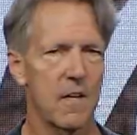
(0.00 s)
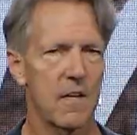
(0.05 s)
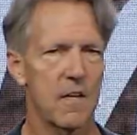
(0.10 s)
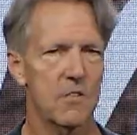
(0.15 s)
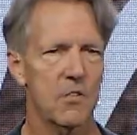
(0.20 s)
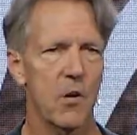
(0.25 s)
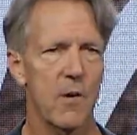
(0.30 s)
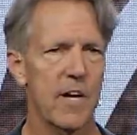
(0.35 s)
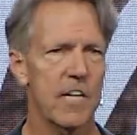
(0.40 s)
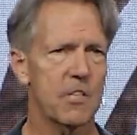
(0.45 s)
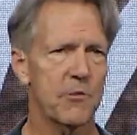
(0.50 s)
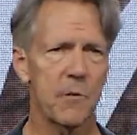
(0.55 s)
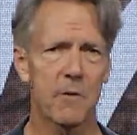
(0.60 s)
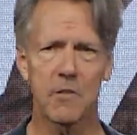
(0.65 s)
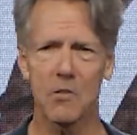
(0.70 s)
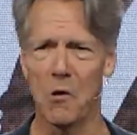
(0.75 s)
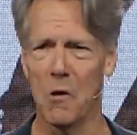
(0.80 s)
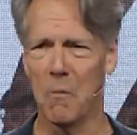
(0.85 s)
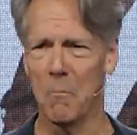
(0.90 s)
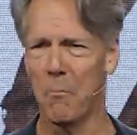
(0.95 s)
So
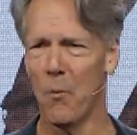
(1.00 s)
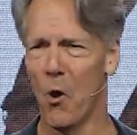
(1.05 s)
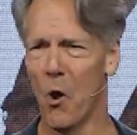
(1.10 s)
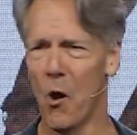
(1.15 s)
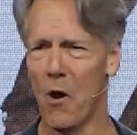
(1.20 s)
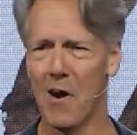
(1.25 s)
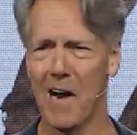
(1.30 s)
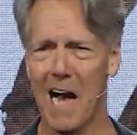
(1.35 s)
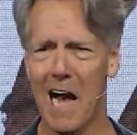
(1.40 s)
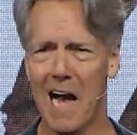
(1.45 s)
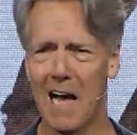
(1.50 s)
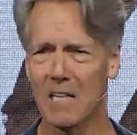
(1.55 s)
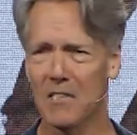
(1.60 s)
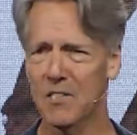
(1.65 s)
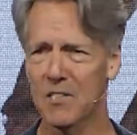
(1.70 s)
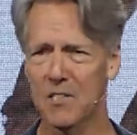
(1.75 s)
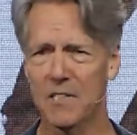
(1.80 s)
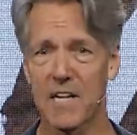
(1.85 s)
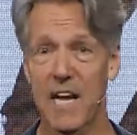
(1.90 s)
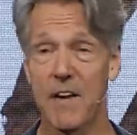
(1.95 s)
Israel's going, poor
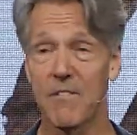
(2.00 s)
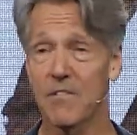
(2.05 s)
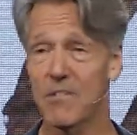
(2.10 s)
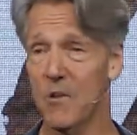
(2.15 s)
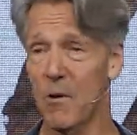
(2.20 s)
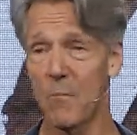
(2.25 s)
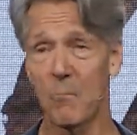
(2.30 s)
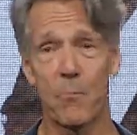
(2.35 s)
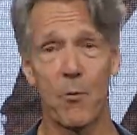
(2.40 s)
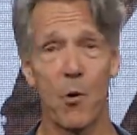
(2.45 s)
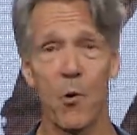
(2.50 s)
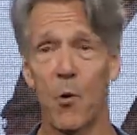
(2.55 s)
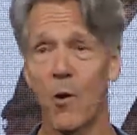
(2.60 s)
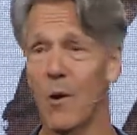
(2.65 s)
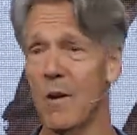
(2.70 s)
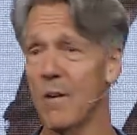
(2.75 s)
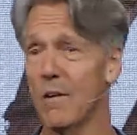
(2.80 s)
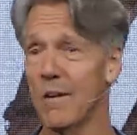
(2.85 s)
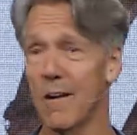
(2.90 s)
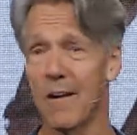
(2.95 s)
us. David's going,
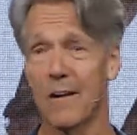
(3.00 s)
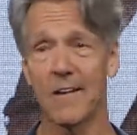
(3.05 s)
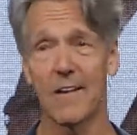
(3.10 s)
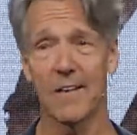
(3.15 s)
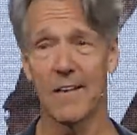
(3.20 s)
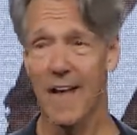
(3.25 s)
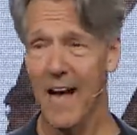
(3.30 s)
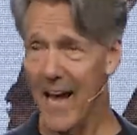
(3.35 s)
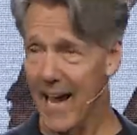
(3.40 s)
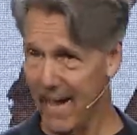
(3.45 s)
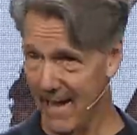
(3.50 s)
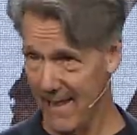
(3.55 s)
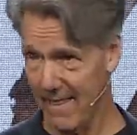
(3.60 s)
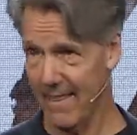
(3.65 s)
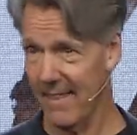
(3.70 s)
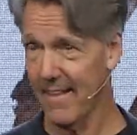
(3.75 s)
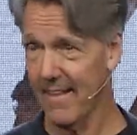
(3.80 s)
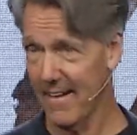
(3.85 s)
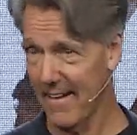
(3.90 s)
poor Goliath.